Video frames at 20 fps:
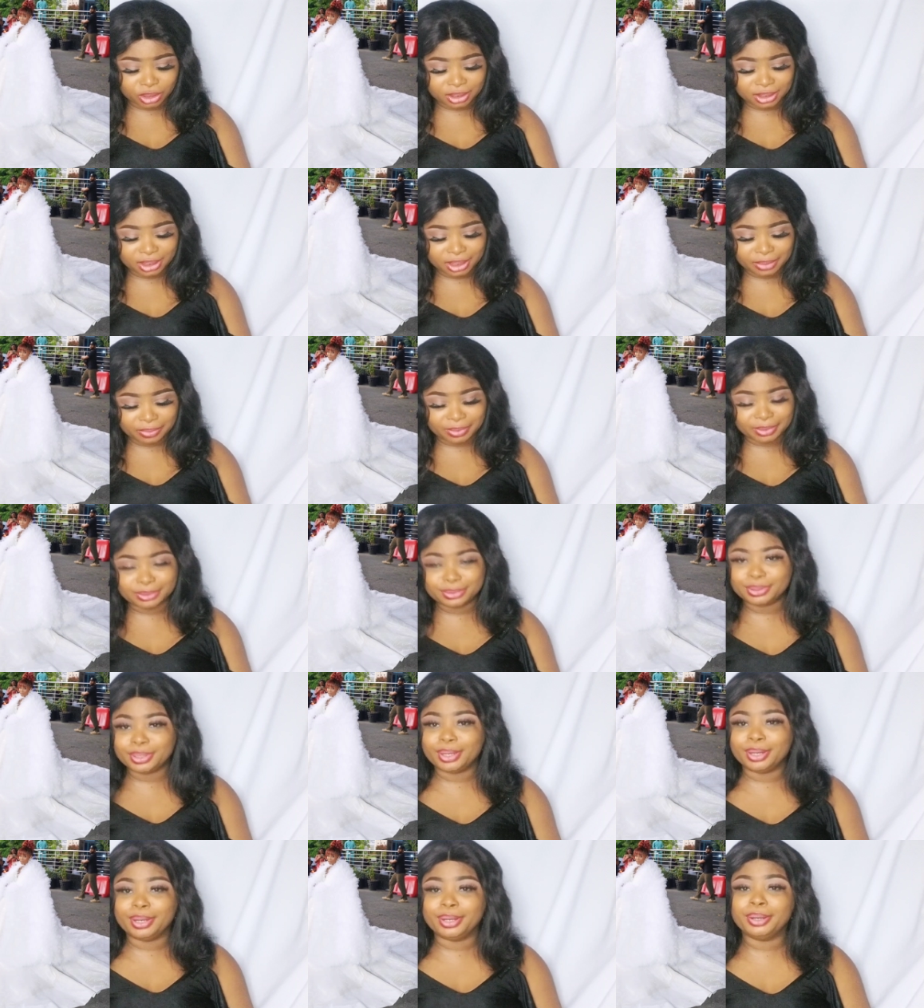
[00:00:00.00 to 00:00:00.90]
just
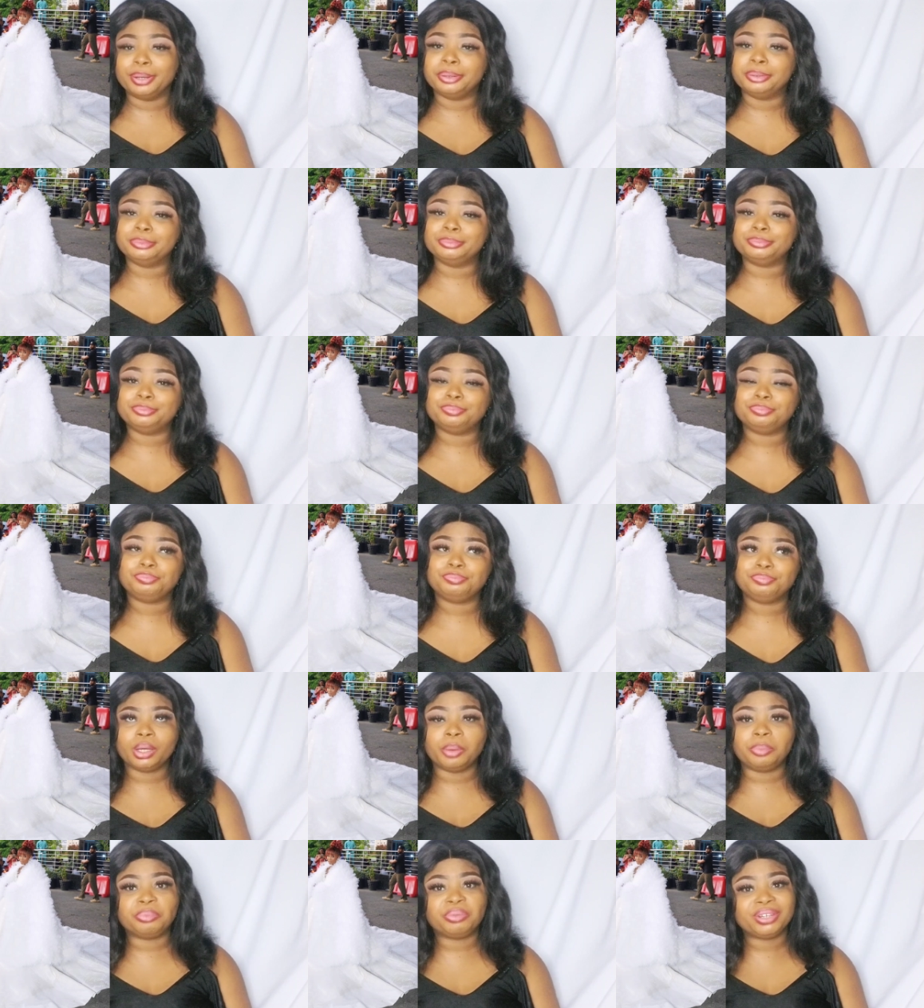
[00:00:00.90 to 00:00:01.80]
giving um,
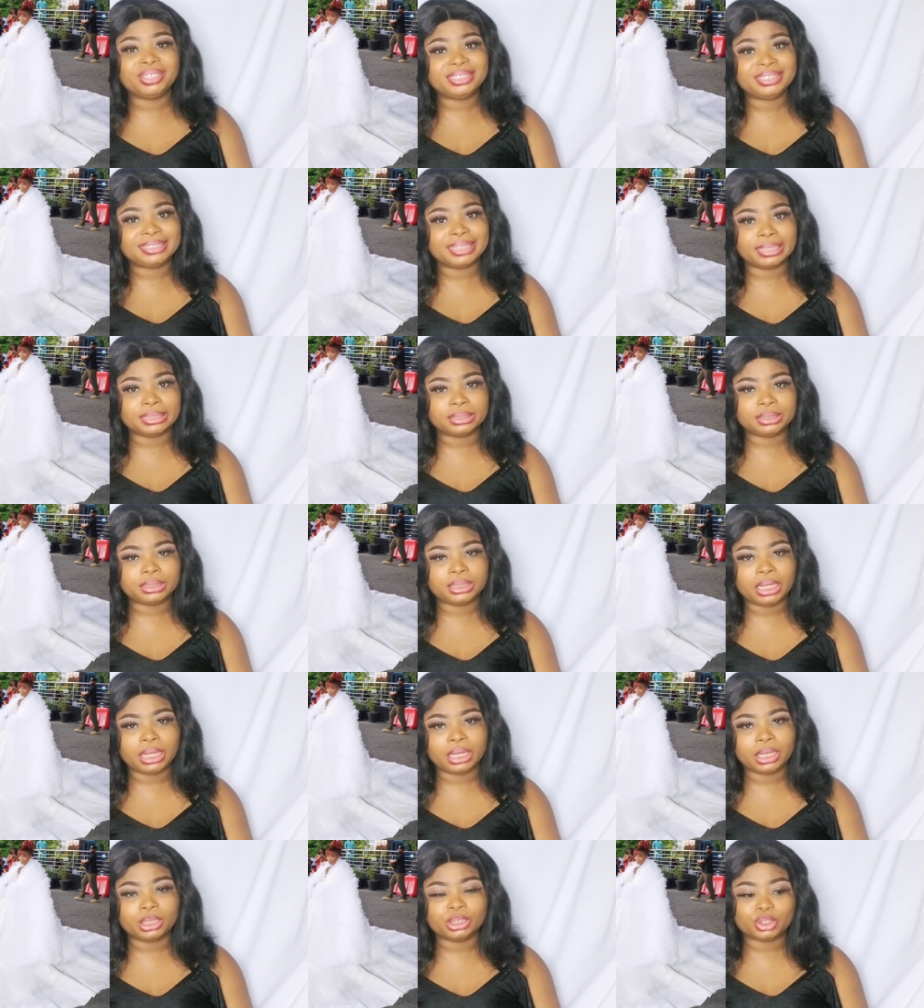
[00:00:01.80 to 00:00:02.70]
a princess,
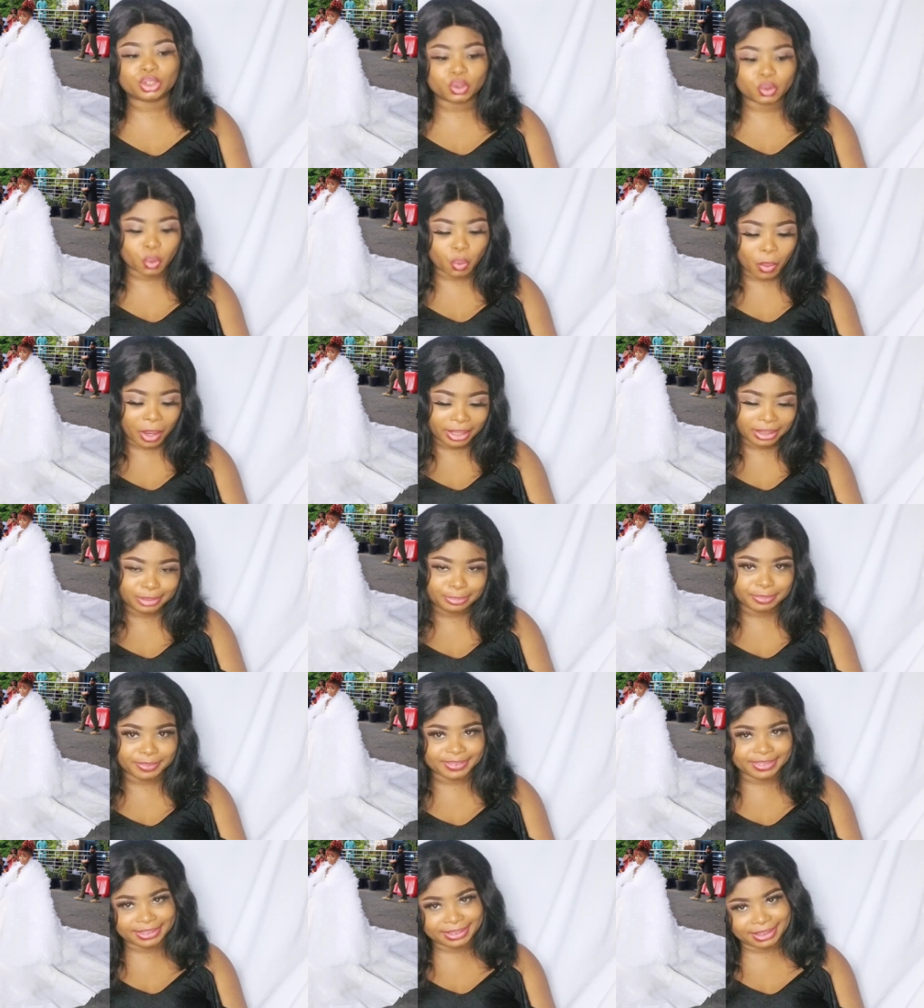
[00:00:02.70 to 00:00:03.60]
like a Snow White
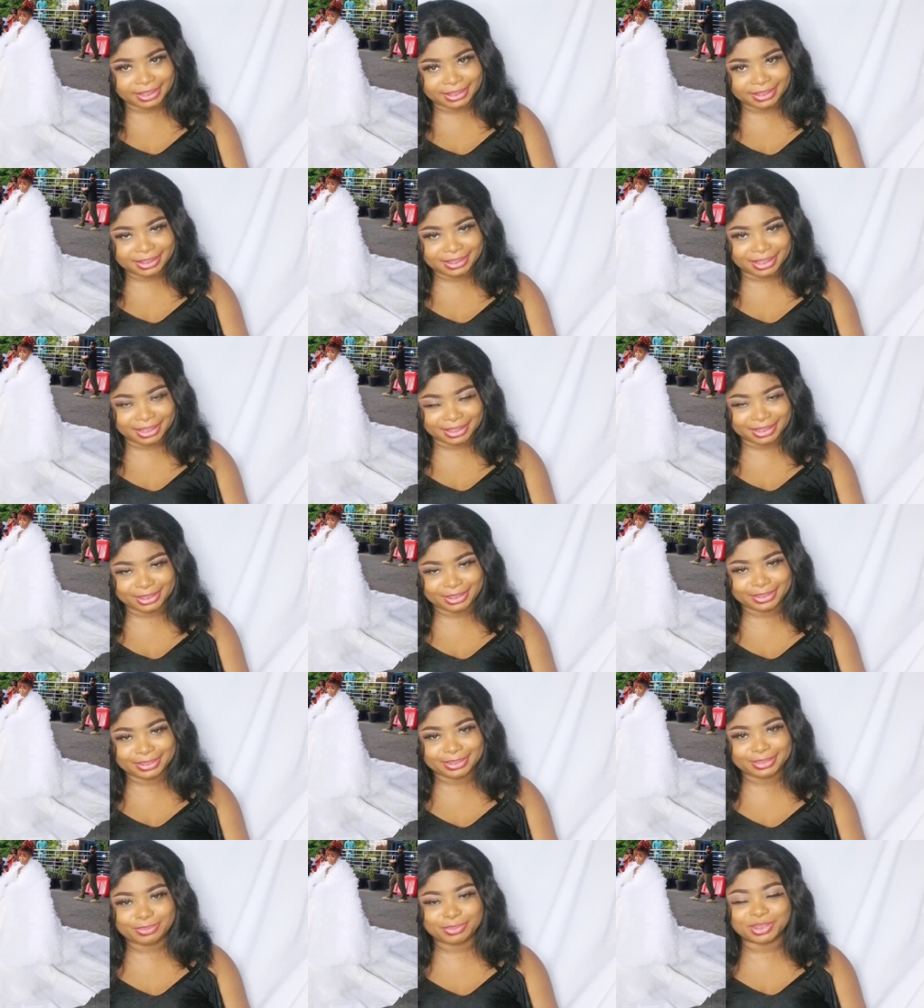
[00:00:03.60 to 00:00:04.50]
princess.
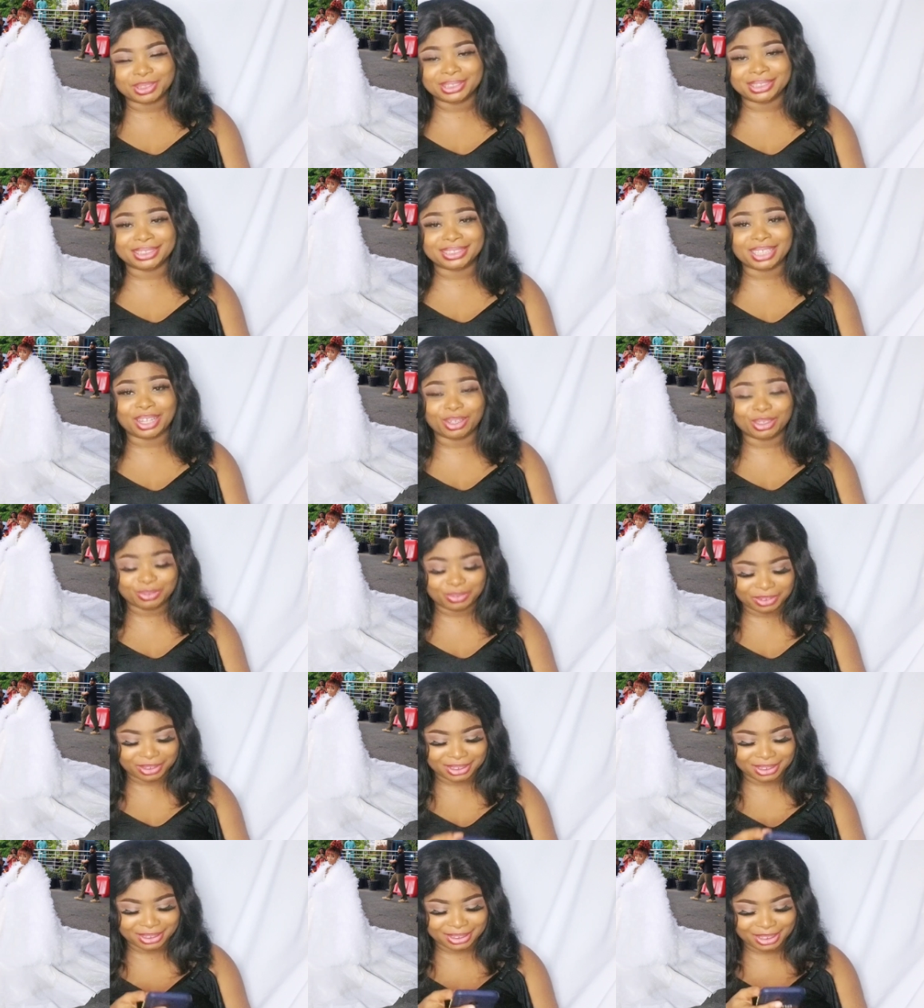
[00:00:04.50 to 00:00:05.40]
That's what this
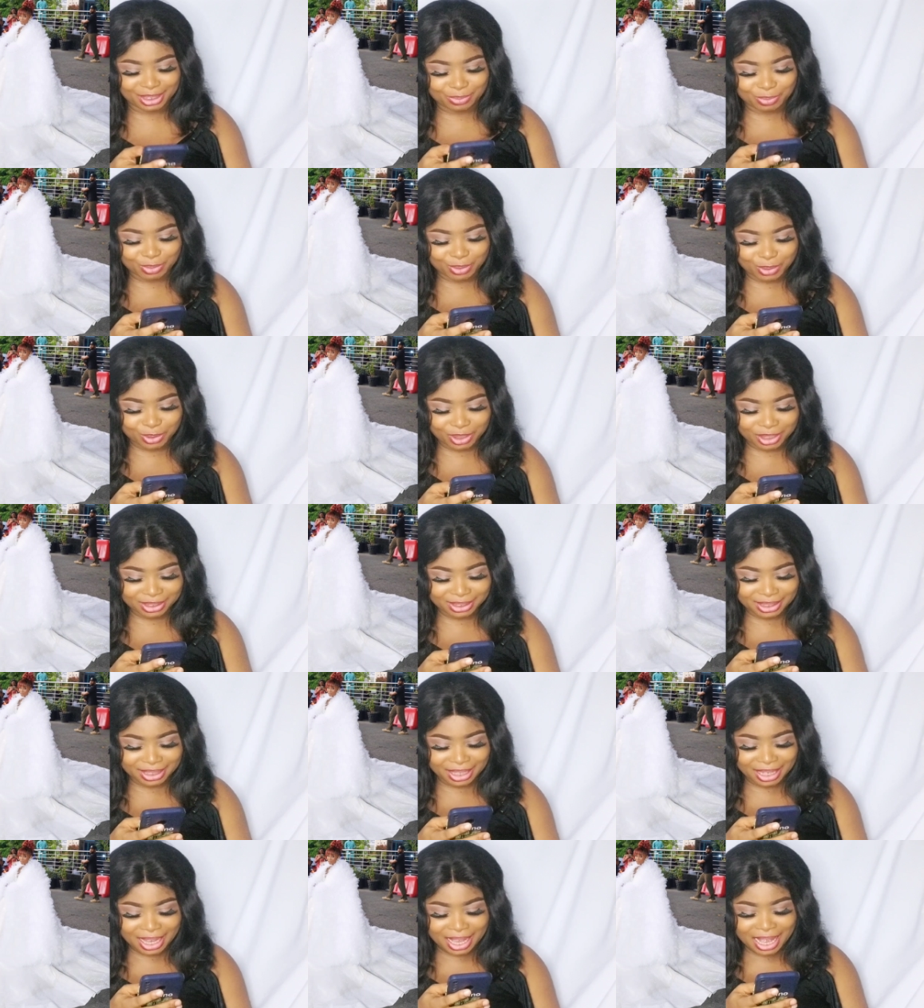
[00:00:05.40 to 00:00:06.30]
outfit is giving,
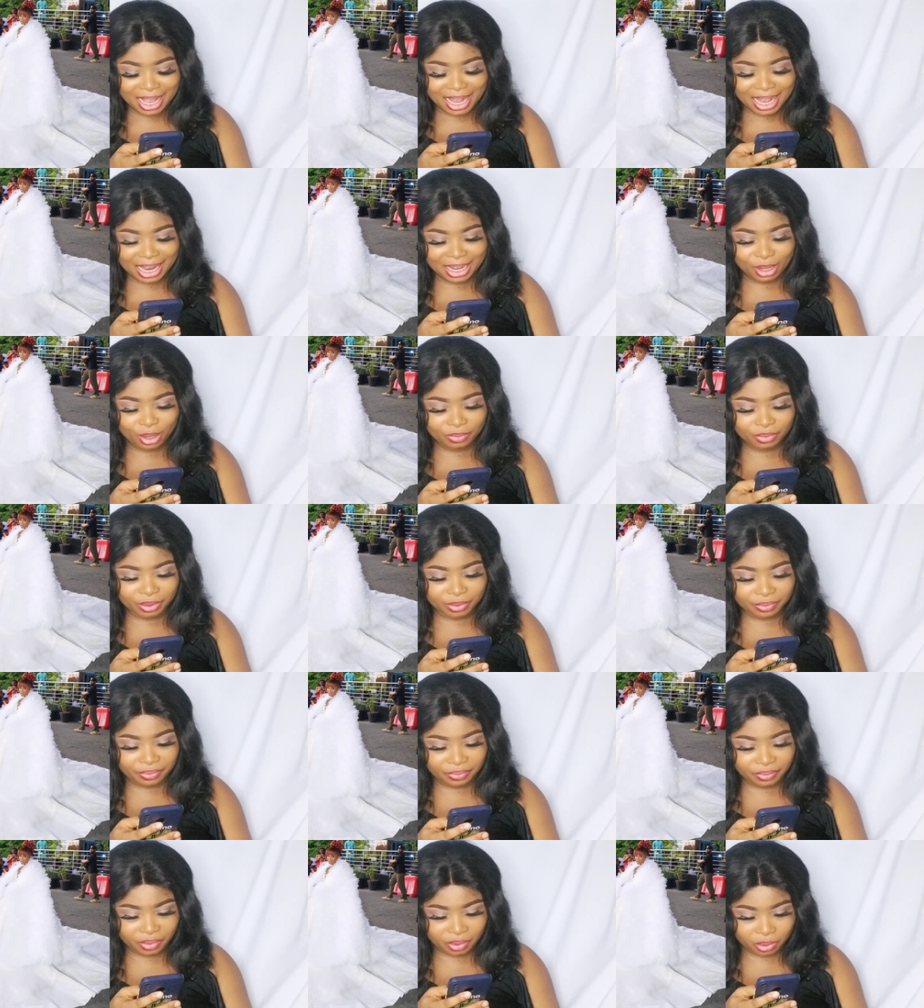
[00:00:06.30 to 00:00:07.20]
honestly. I love the
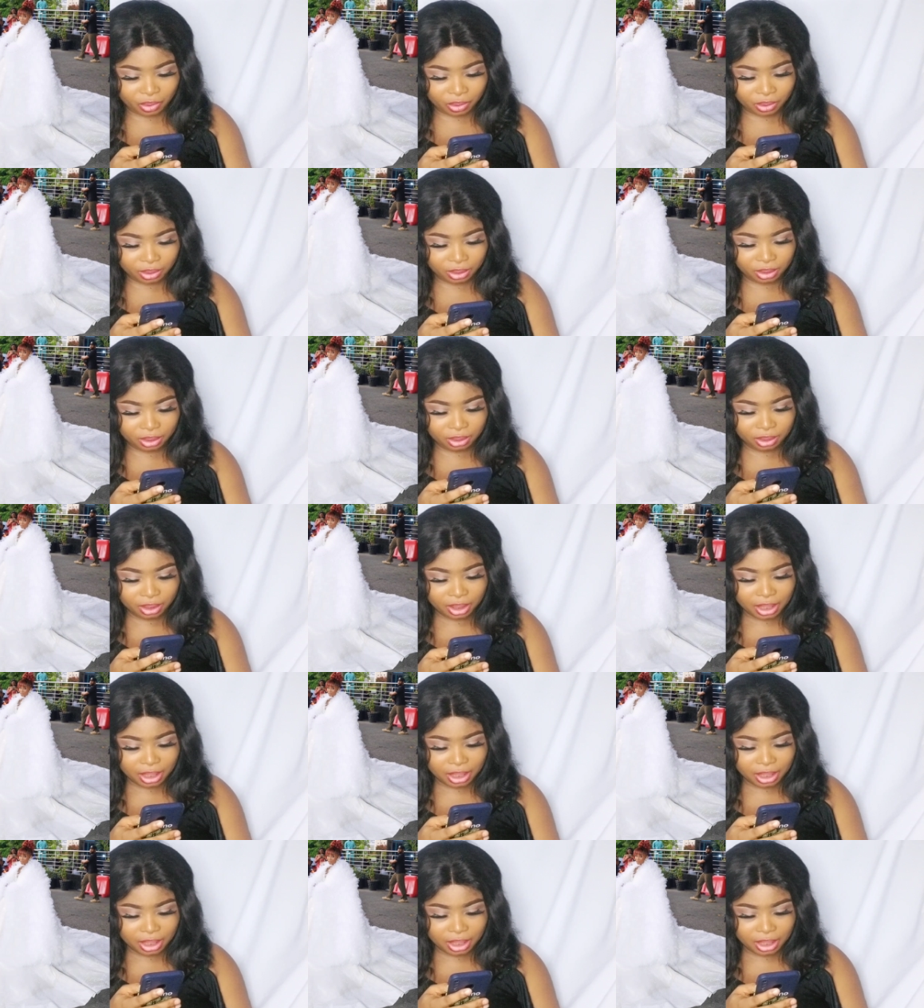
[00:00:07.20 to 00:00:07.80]
fur.